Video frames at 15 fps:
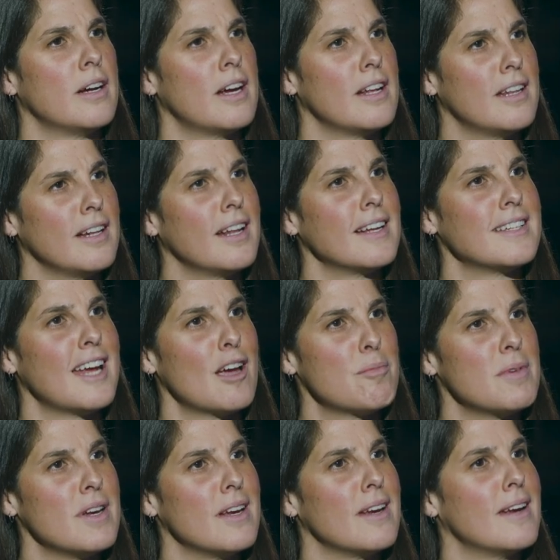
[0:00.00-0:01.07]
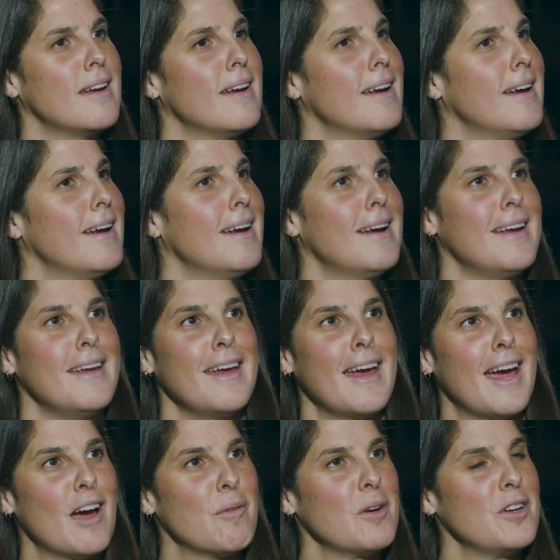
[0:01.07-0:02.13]
good. We're at the ground floor here.
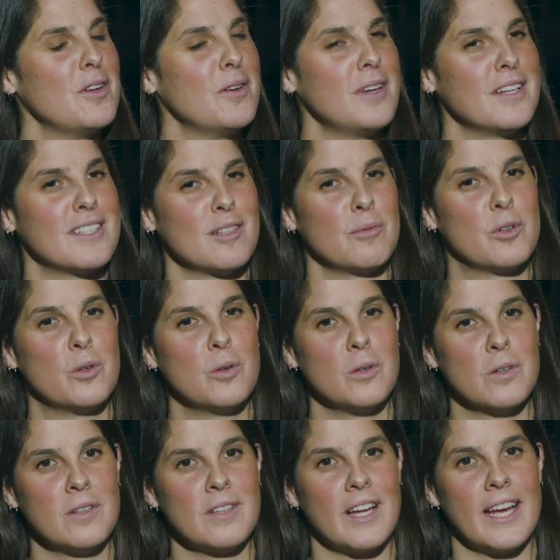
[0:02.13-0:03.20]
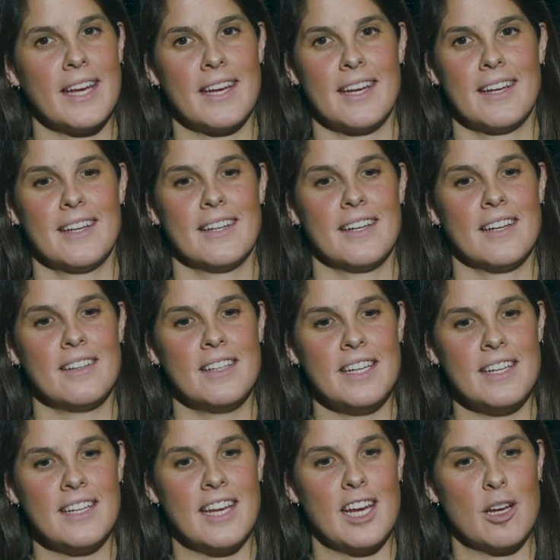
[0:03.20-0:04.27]
Yeah, we're doing some cool, like,
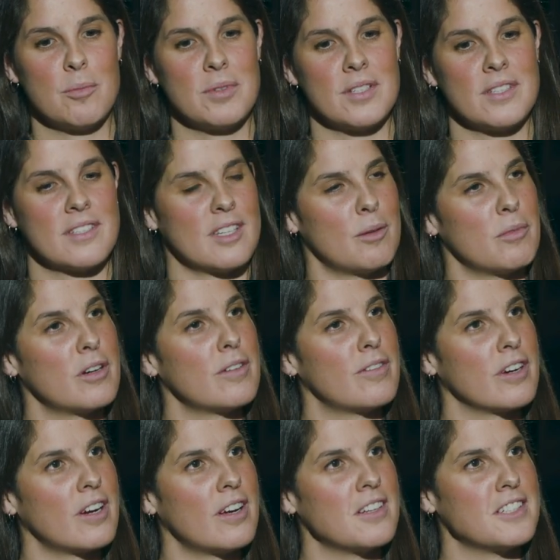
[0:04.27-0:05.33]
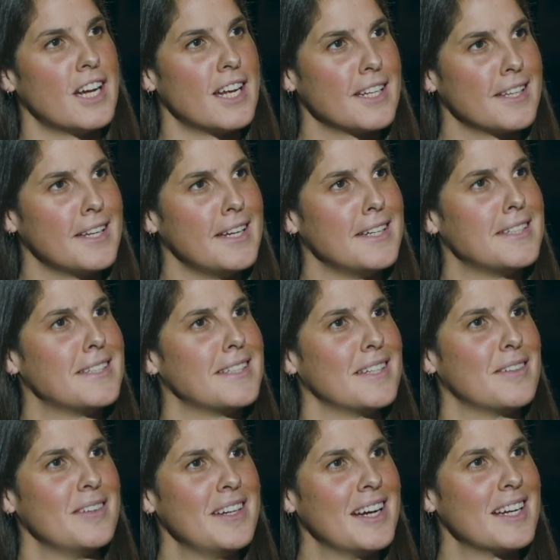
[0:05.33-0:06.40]
elite camps this summer for college athletes. Oh,
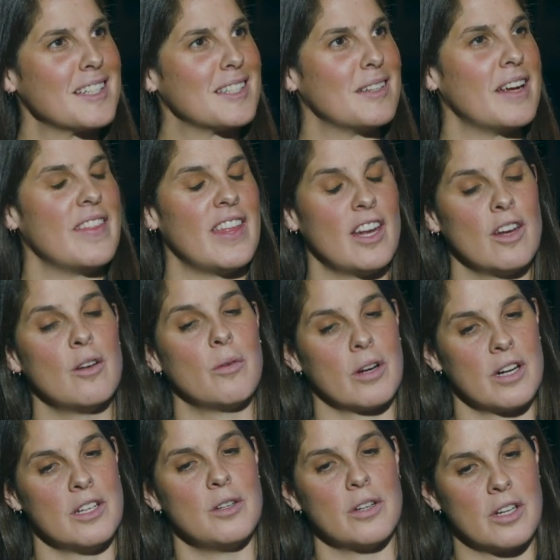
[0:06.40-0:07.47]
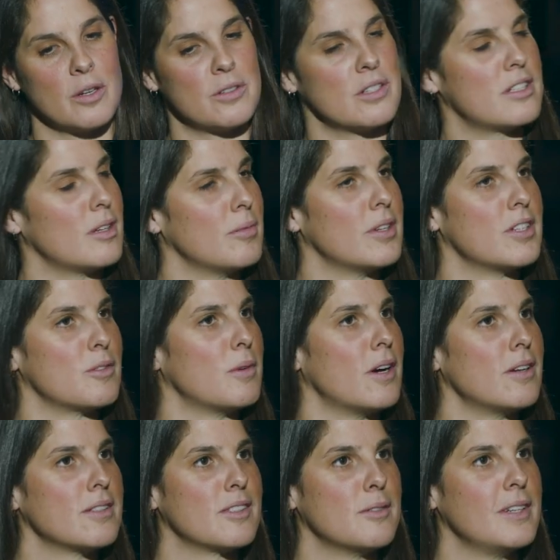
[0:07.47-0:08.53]
that's great. And then we're going to do a coaches summit as
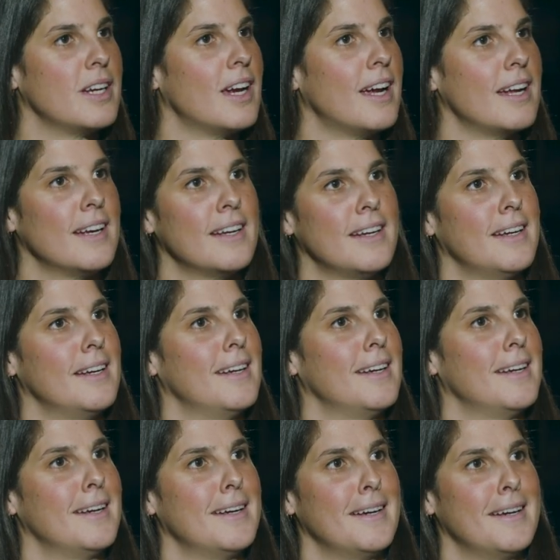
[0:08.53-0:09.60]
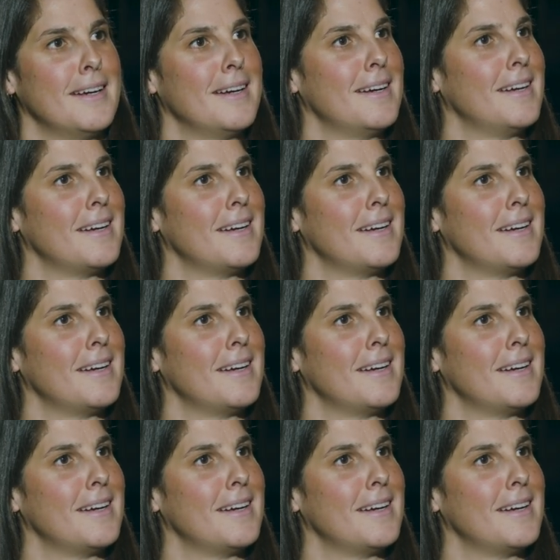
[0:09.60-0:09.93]
well. So we got... That's awesome.